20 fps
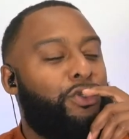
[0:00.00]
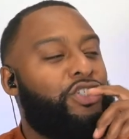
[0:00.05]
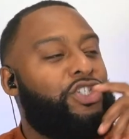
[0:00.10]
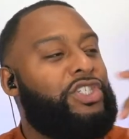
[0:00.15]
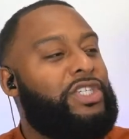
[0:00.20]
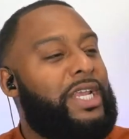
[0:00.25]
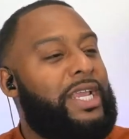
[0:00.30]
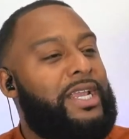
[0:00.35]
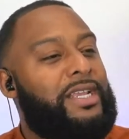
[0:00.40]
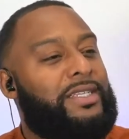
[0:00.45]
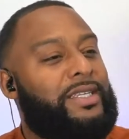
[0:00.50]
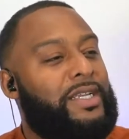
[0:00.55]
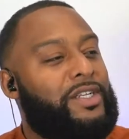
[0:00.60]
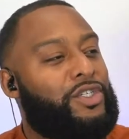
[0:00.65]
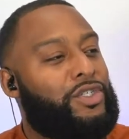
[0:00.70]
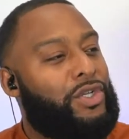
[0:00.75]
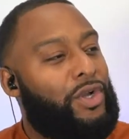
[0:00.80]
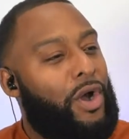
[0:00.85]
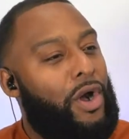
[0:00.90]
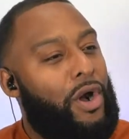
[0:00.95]

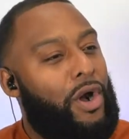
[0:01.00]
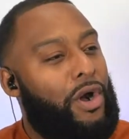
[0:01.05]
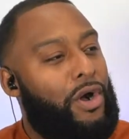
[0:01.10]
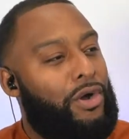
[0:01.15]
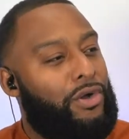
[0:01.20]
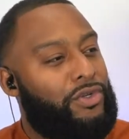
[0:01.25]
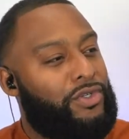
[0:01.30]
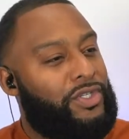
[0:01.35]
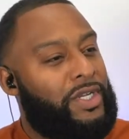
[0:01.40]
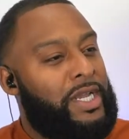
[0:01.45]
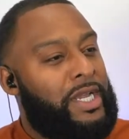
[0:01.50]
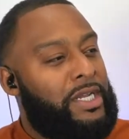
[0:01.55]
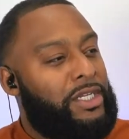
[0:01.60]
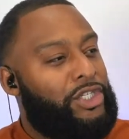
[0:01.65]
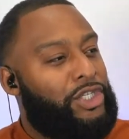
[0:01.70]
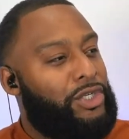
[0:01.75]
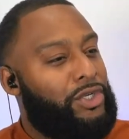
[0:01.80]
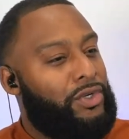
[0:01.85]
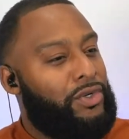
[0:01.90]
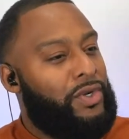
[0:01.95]
Jesus calls
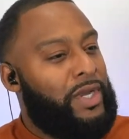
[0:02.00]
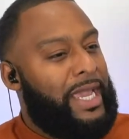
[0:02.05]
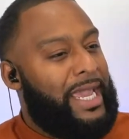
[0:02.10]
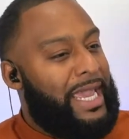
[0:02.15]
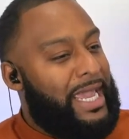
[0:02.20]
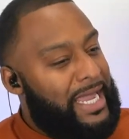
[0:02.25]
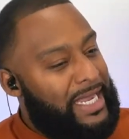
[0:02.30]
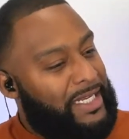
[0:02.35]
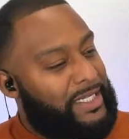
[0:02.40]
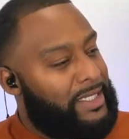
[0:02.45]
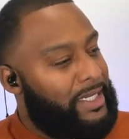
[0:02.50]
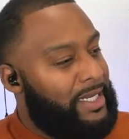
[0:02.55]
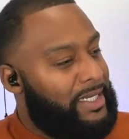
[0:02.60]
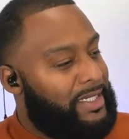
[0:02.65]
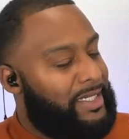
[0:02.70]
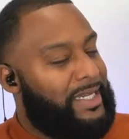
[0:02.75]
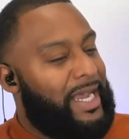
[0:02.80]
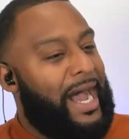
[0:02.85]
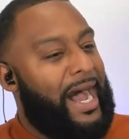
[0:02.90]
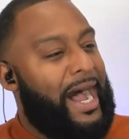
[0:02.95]
to his
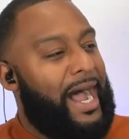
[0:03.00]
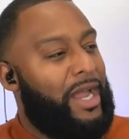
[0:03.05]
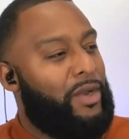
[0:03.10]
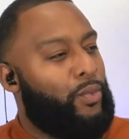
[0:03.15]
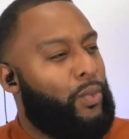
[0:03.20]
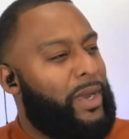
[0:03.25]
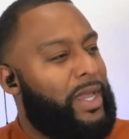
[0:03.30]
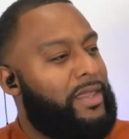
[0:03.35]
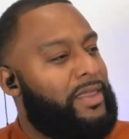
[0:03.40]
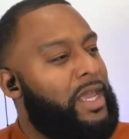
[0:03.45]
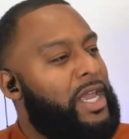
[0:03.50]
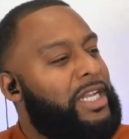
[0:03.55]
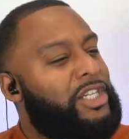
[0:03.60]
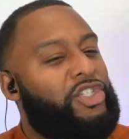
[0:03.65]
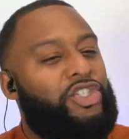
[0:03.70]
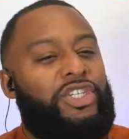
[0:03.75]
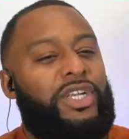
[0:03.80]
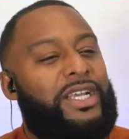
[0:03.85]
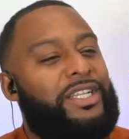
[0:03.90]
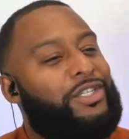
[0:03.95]
side with
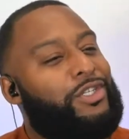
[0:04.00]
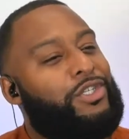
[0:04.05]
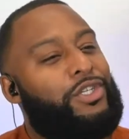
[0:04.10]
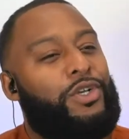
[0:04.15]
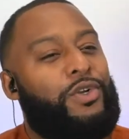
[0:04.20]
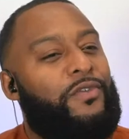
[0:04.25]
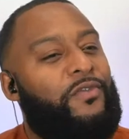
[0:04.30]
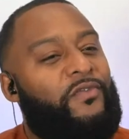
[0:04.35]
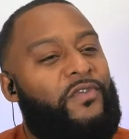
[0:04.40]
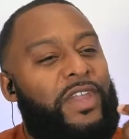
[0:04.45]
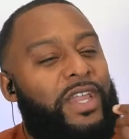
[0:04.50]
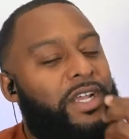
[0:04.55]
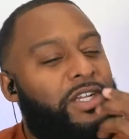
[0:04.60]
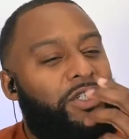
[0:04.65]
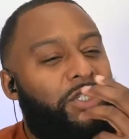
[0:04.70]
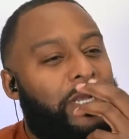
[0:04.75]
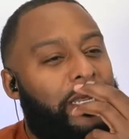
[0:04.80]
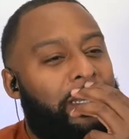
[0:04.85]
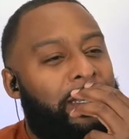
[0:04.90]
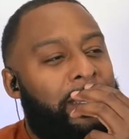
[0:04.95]
just two
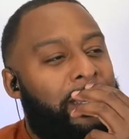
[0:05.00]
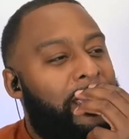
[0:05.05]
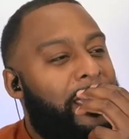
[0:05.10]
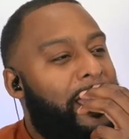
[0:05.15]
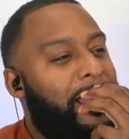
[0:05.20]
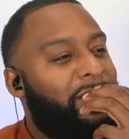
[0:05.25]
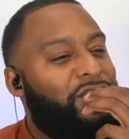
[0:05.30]
fish and